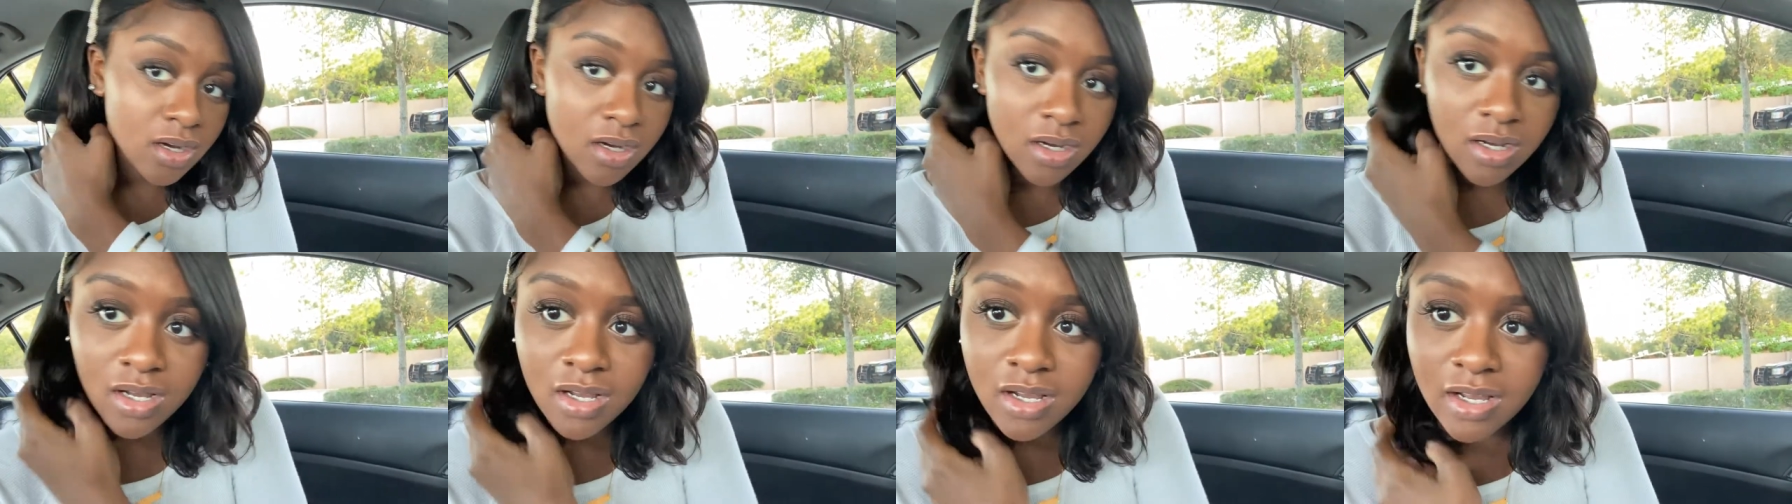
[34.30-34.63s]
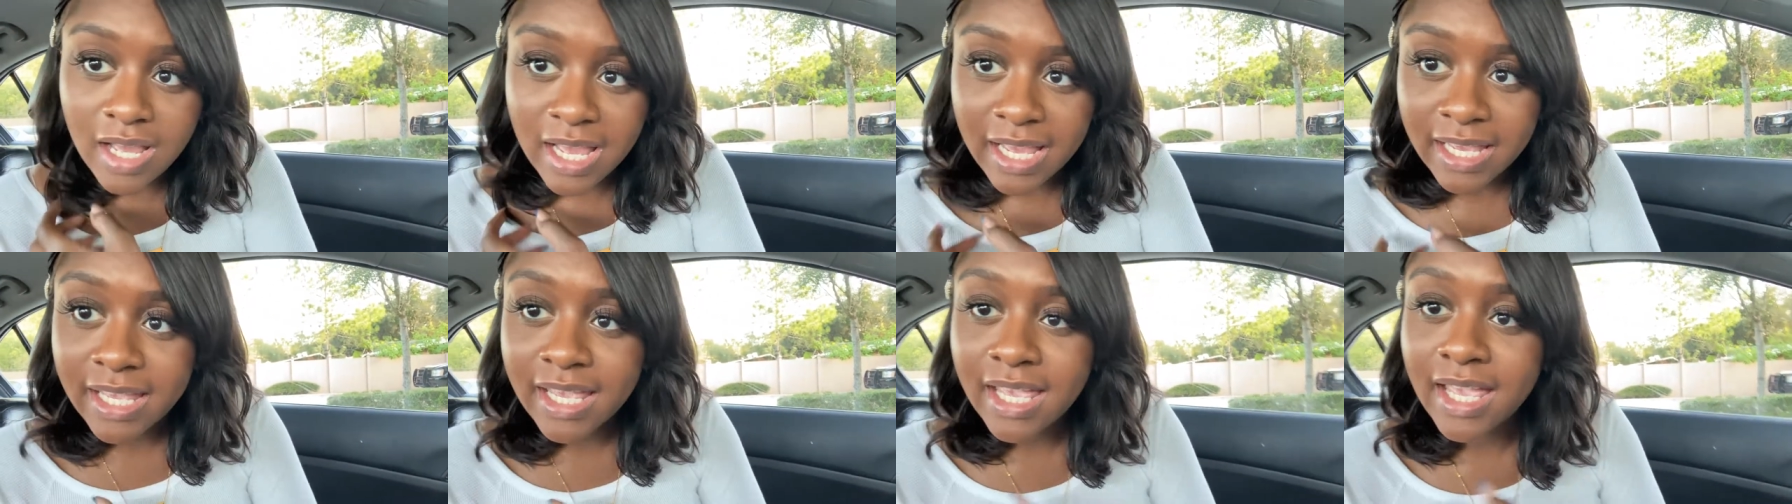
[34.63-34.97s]
Oh,
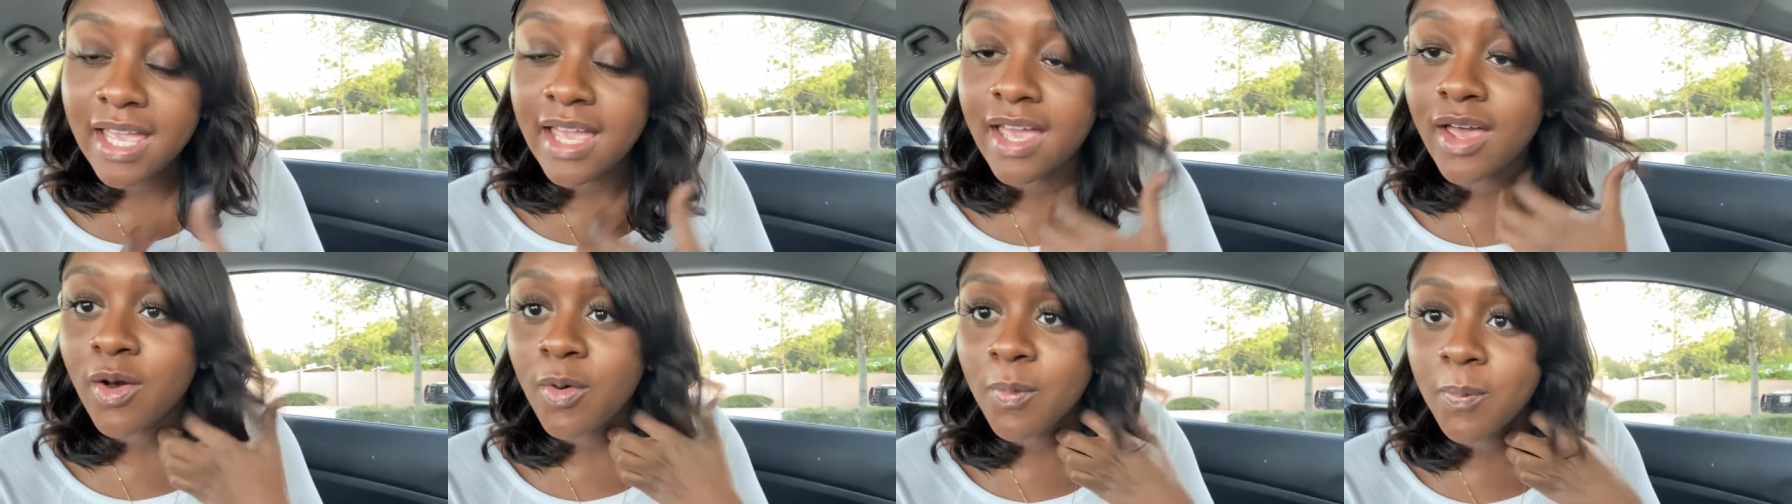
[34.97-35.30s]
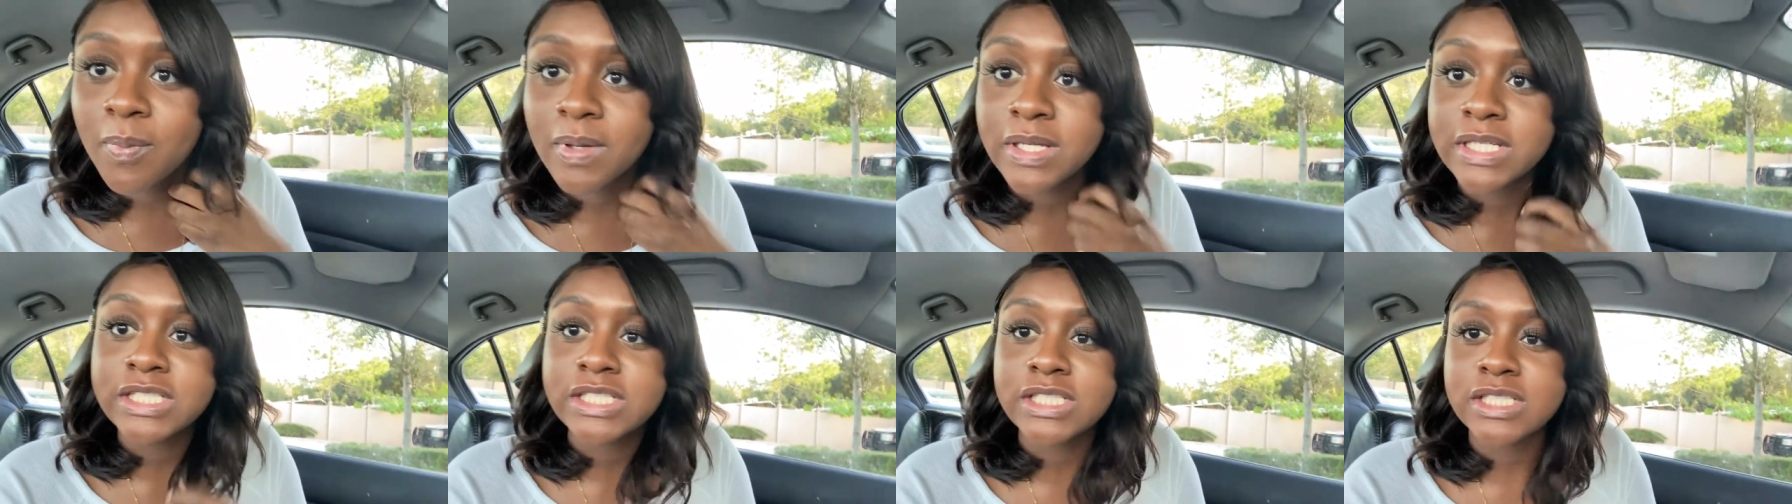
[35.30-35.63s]
I can't
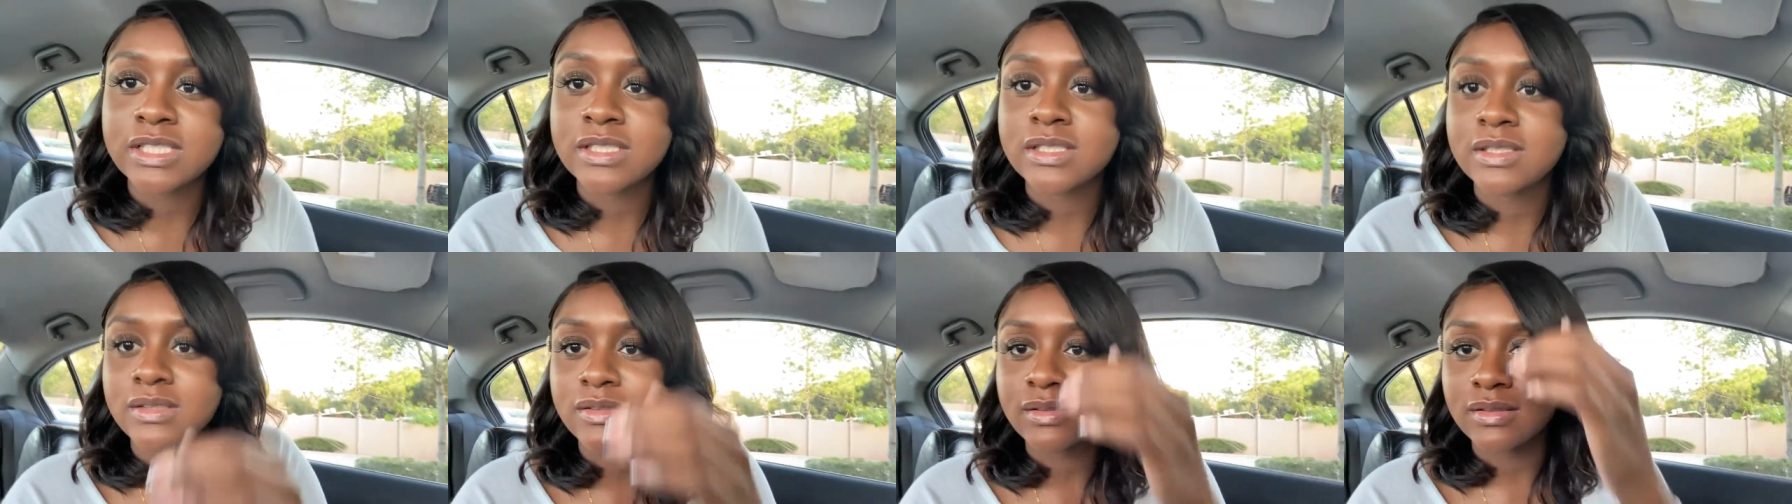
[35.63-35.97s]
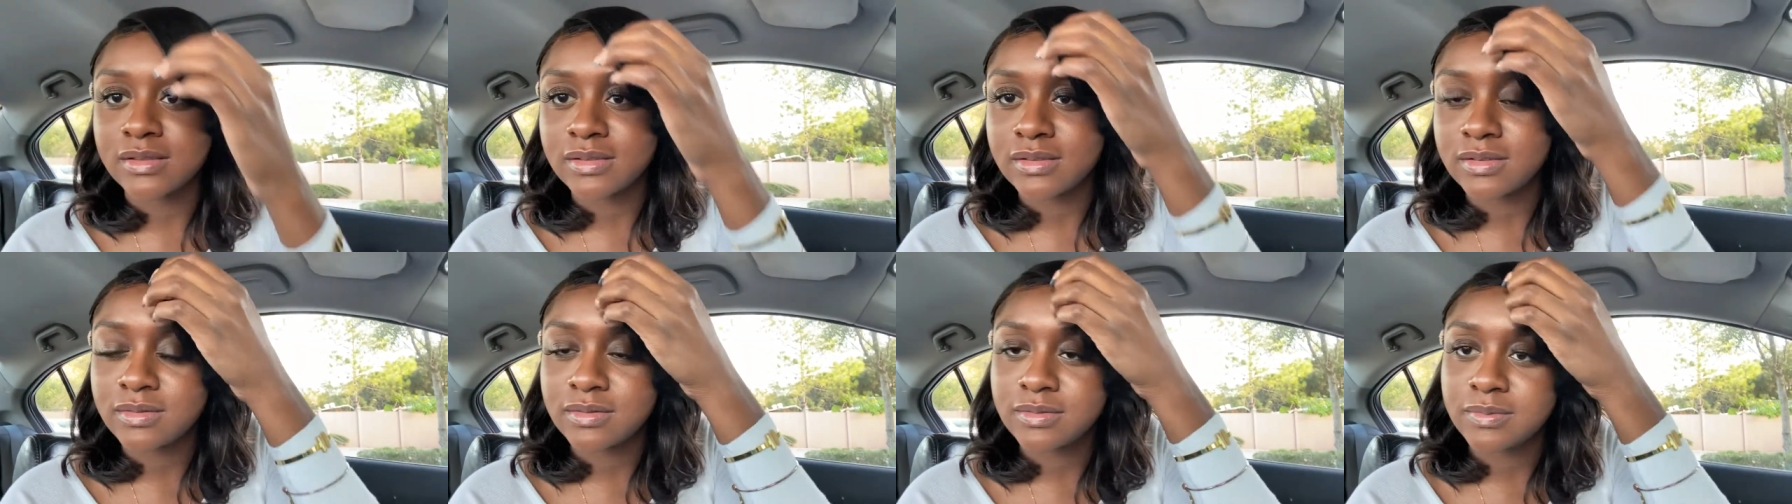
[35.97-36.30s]
help but just
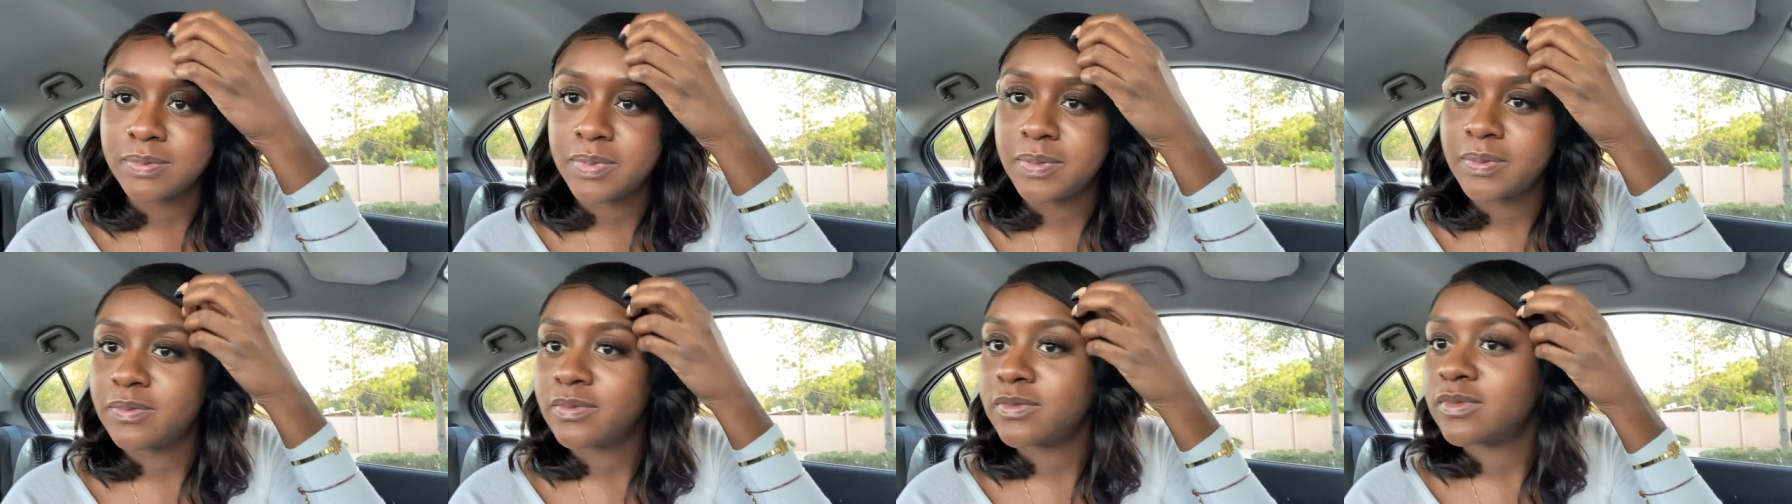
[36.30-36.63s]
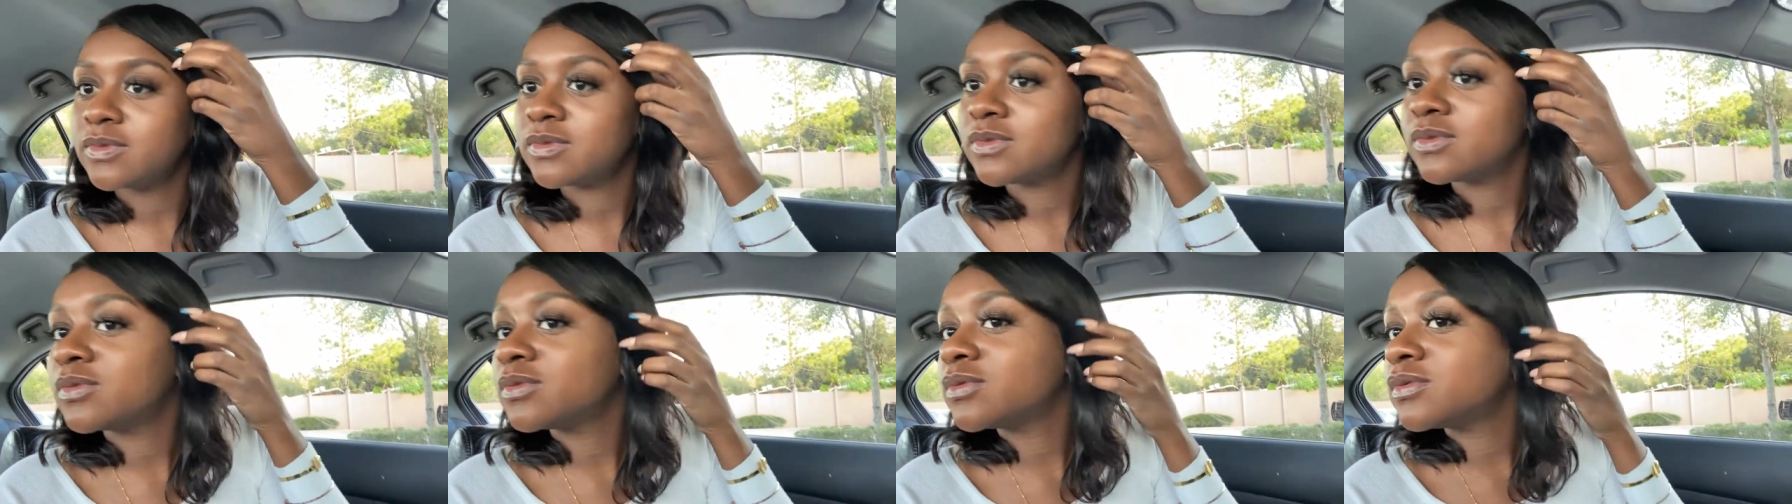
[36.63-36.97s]

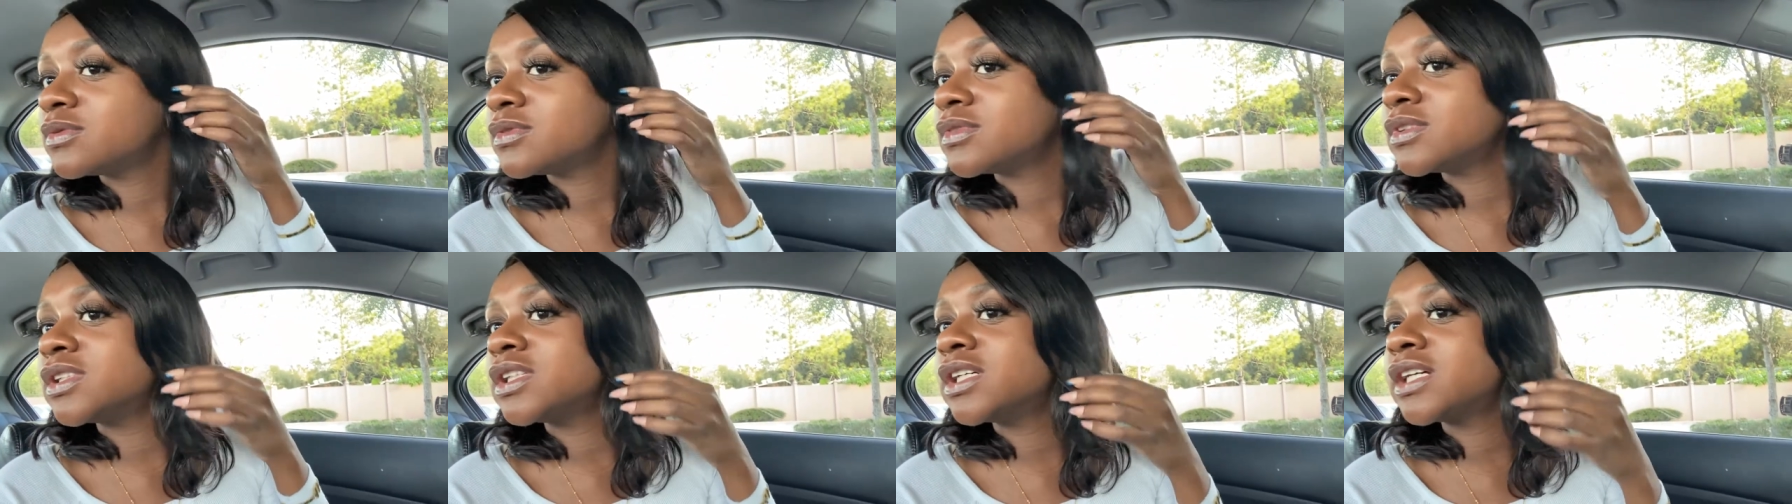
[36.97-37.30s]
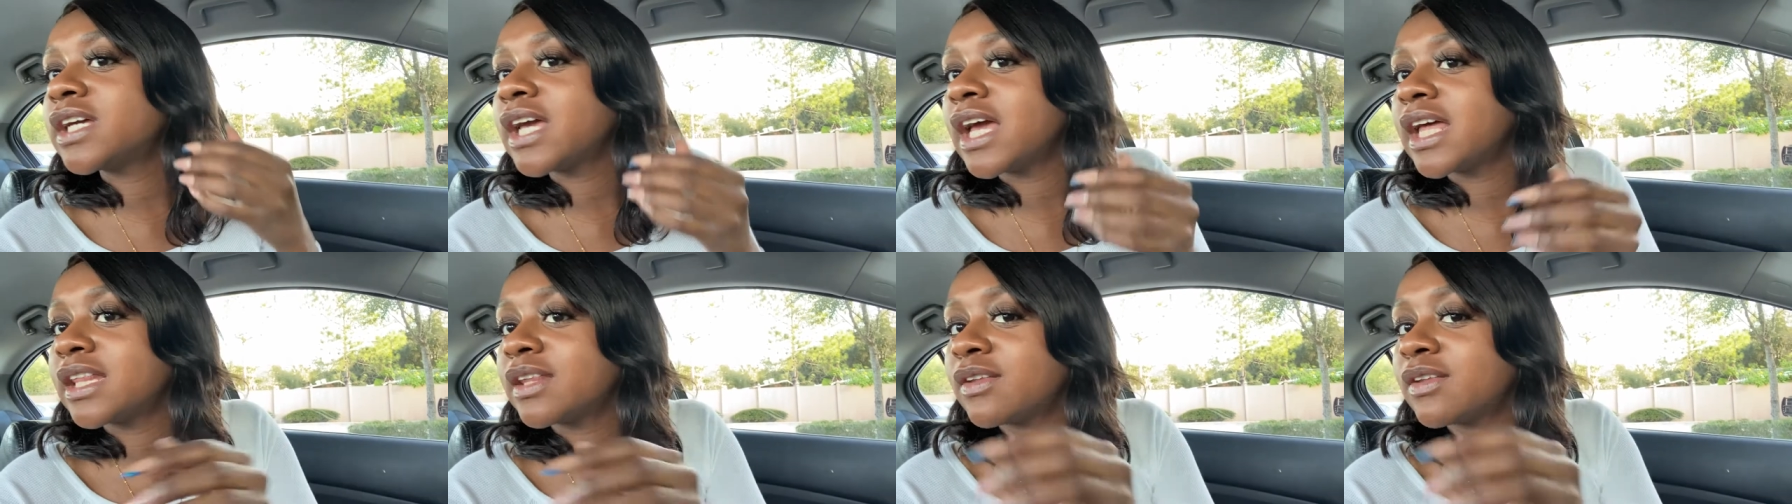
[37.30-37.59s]
look